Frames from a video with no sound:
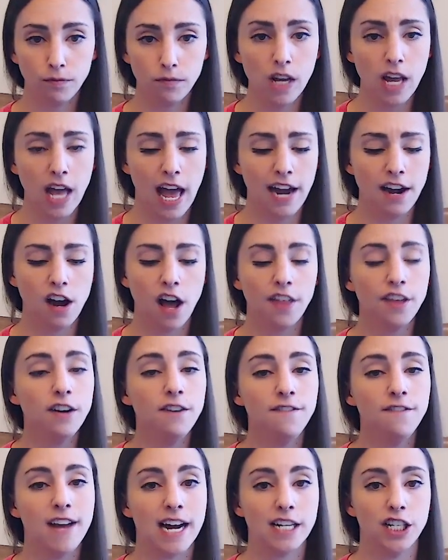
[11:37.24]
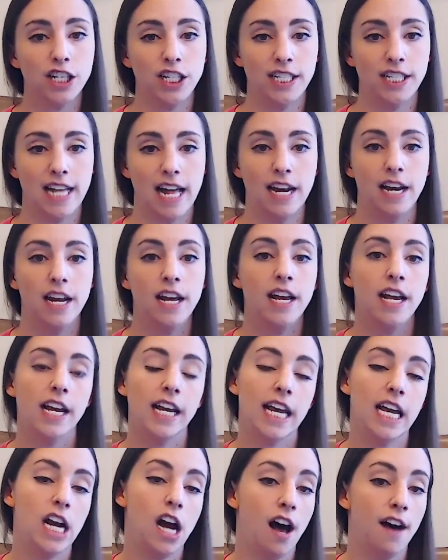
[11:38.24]
and other factors that
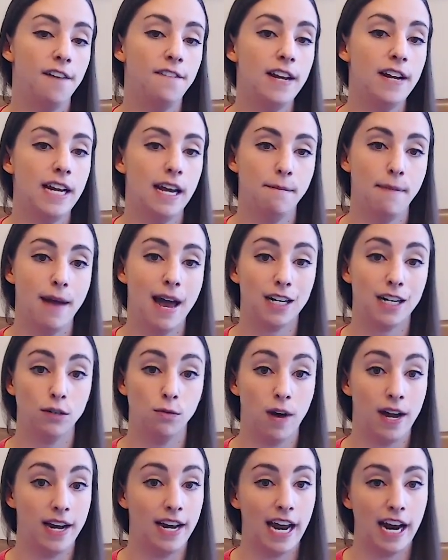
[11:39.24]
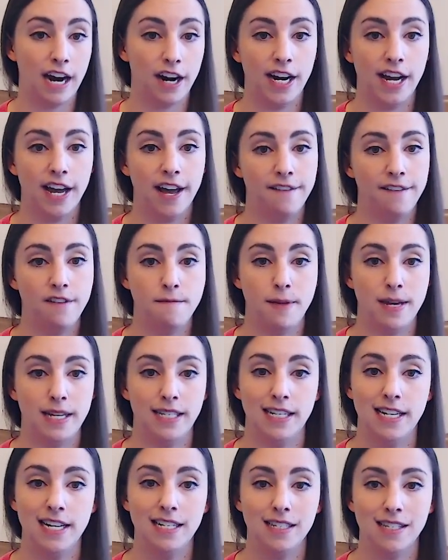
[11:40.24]
can often impact one area of the
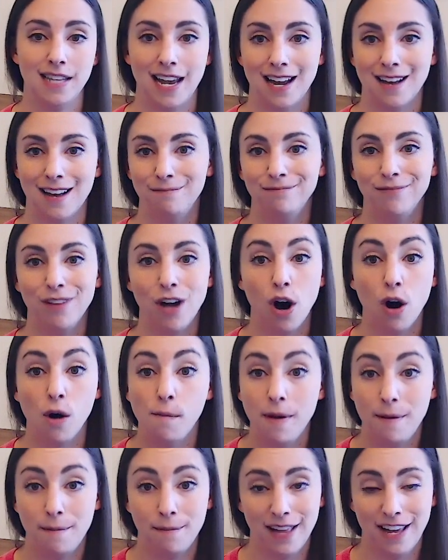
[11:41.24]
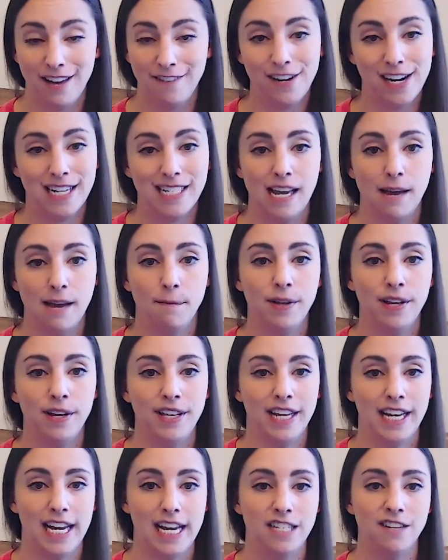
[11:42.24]
business, like open play, for example, in the
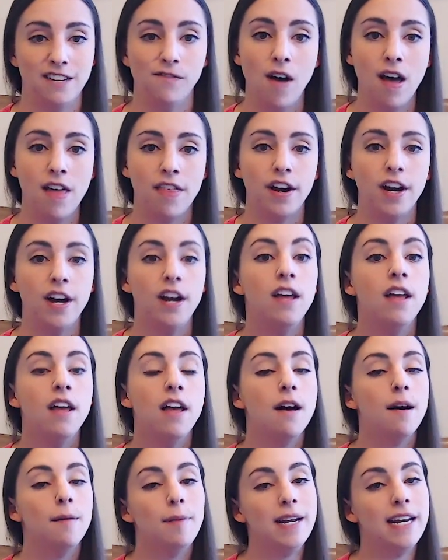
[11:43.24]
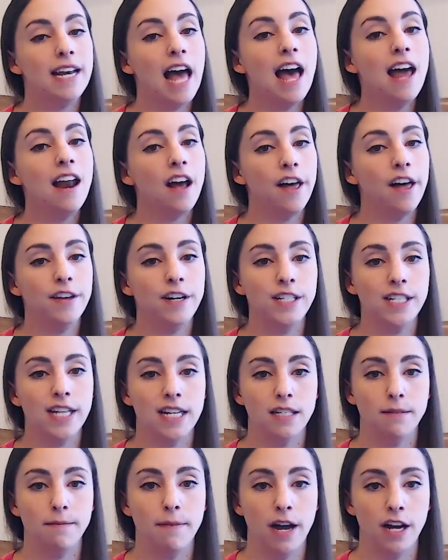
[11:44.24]
case of weather, but not others
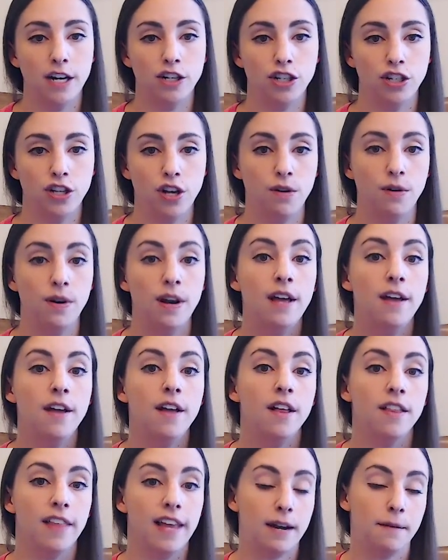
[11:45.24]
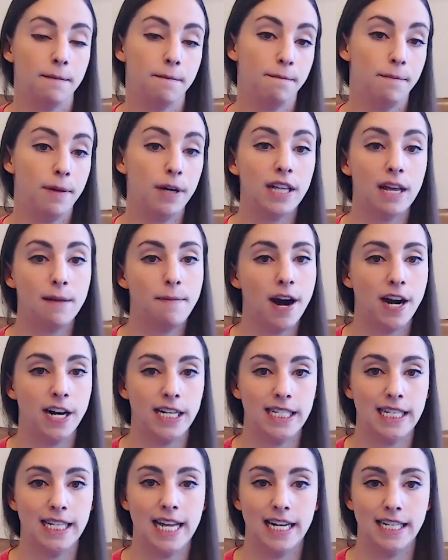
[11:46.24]
as much. So like birthday parties
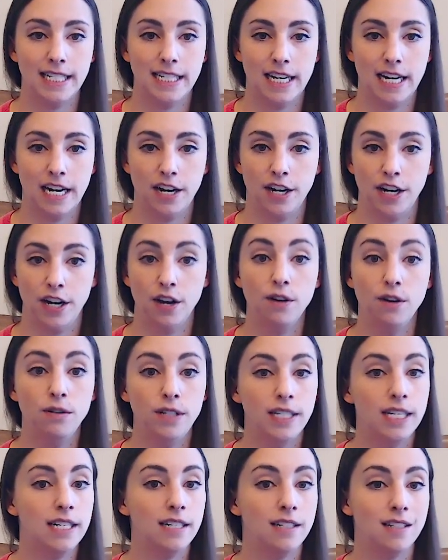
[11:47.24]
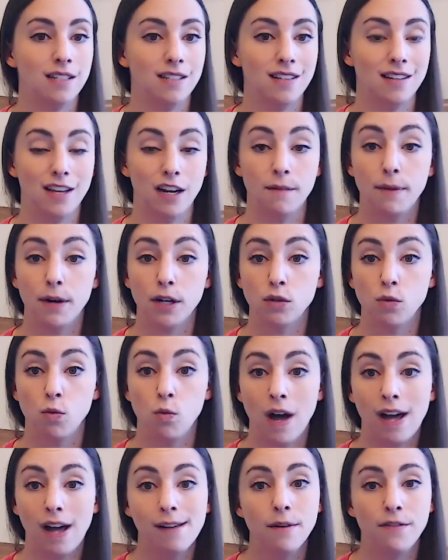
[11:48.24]
in that scenario, since they're booked
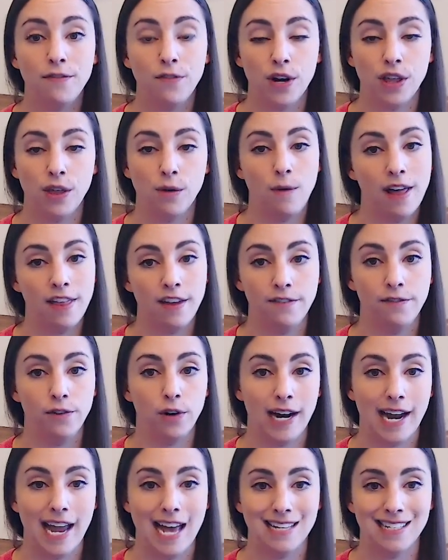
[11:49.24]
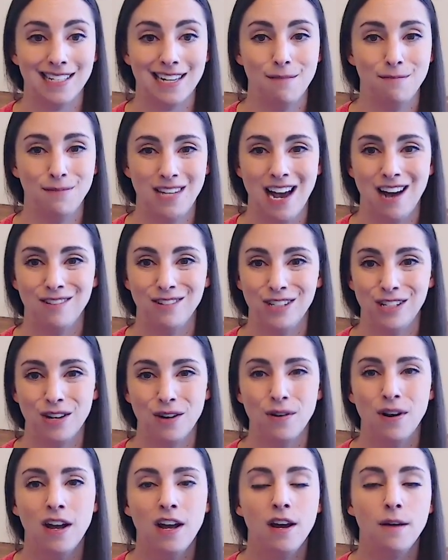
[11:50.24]
well before the weather forecast comes out. So
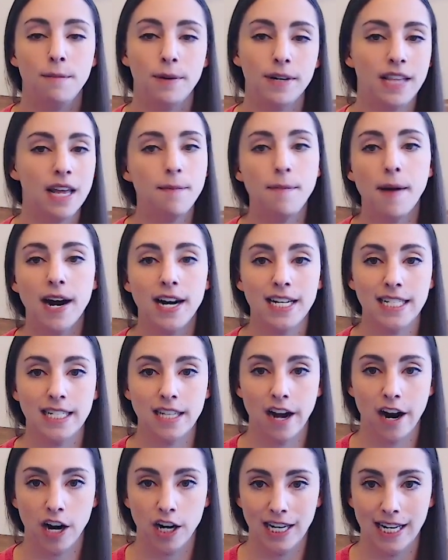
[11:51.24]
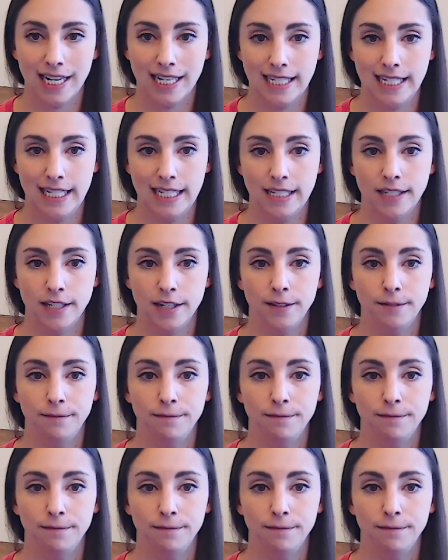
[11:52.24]
birthday parties aren't as seasonal.